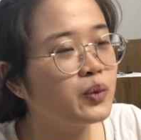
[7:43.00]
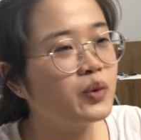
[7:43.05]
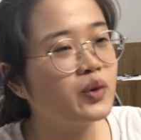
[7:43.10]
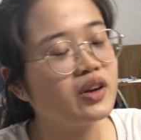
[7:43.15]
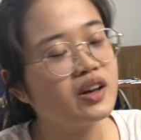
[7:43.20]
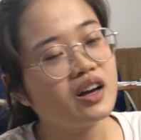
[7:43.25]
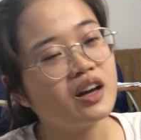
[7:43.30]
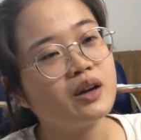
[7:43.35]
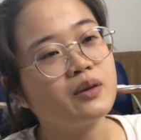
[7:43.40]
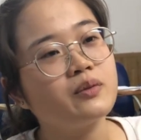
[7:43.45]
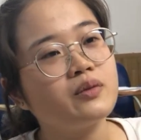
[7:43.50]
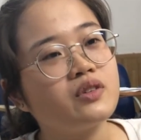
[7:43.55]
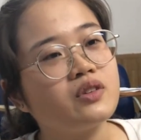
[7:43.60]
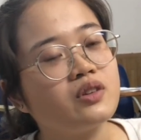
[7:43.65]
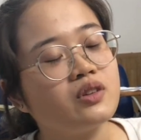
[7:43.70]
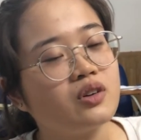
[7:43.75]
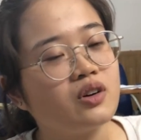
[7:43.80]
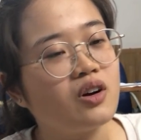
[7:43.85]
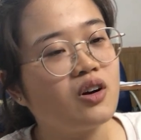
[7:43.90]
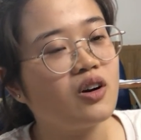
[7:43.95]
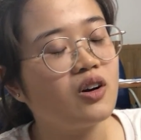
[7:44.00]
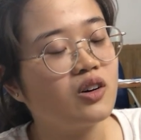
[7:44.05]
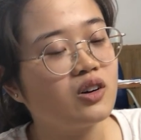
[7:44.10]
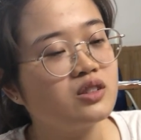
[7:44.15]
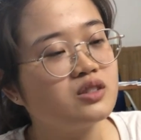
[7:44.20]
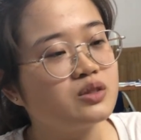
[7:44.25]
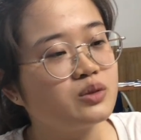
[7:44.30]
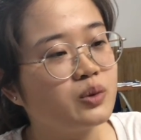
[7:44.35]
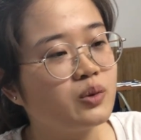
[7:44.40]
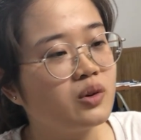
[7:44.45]
We have the
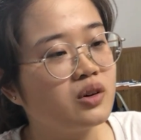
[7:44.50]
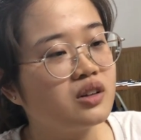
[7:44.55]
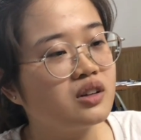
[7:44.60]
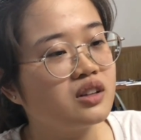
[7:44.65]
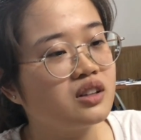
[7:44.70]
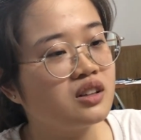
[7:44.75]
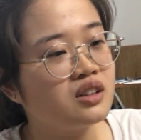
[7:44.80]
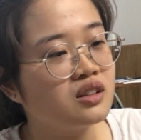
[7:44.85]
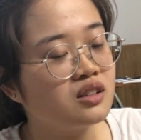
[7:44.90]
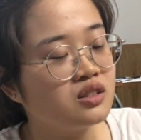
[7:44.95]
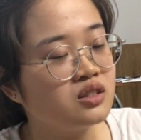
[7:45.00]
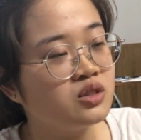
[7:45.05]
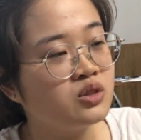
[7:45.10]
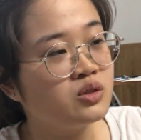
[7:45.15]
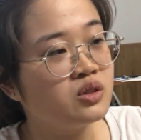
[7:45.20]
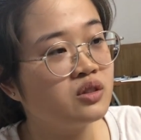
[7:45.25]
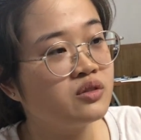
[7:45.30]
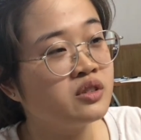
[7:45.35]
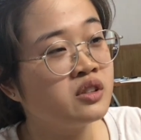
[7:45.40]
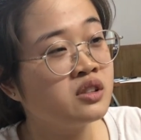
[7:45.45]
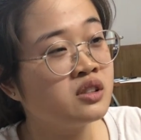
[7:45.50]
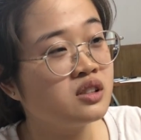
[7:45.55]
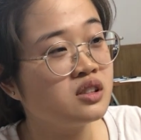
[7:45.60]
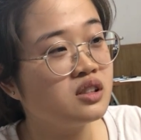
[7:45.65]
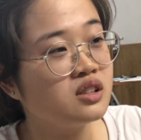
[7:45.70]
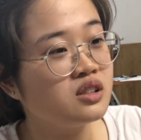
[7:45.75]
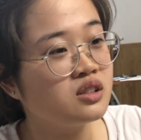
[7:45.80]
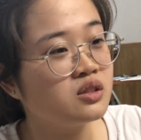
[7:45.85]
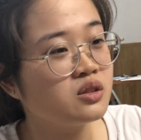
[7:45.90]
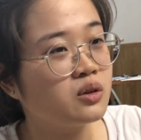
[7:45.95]
hard work in the
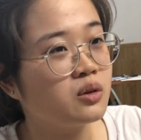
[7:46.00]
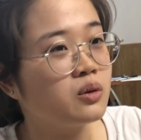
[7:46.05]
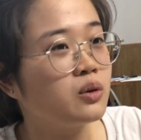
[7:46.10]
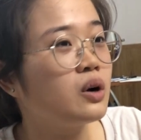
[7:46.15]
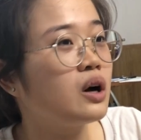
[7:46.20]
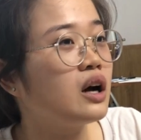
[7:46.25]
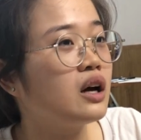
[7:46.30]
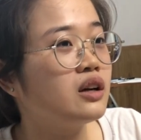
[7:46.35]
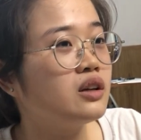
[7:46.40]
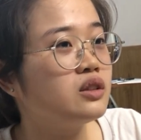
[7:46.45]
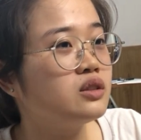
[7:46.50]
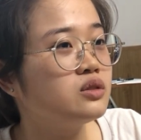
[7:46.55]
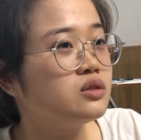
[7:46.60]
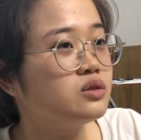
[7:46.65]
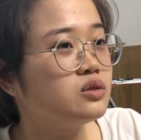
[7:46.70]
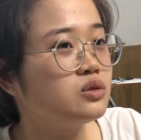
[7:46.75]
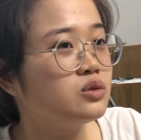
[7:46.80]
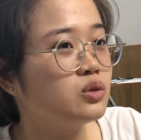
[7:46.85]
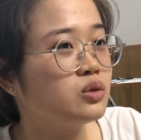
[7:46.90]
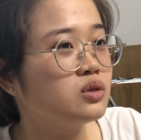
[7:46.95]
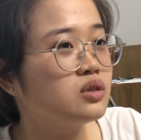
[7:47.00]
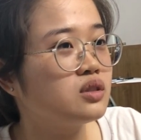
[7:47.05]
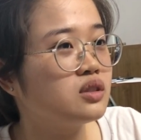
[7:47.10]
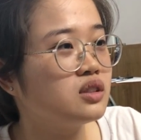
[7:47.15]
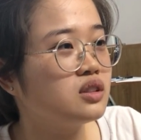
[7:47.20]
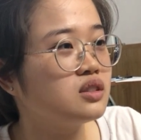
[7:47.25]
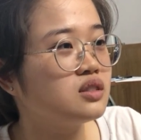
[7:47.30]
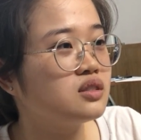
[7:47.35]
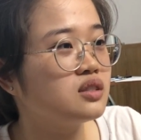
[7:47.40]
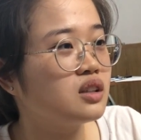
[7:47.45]
university, so I don't
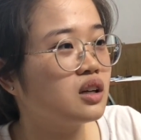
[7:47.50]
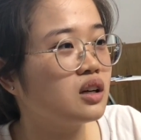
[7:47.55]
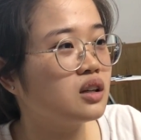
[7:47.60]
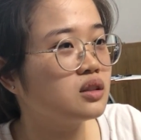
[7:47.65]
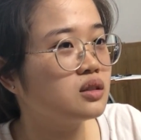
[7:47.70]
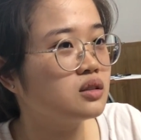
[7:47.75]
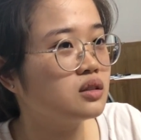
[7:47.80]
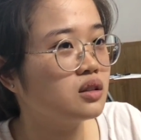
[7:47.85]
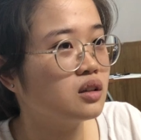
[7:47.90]
think that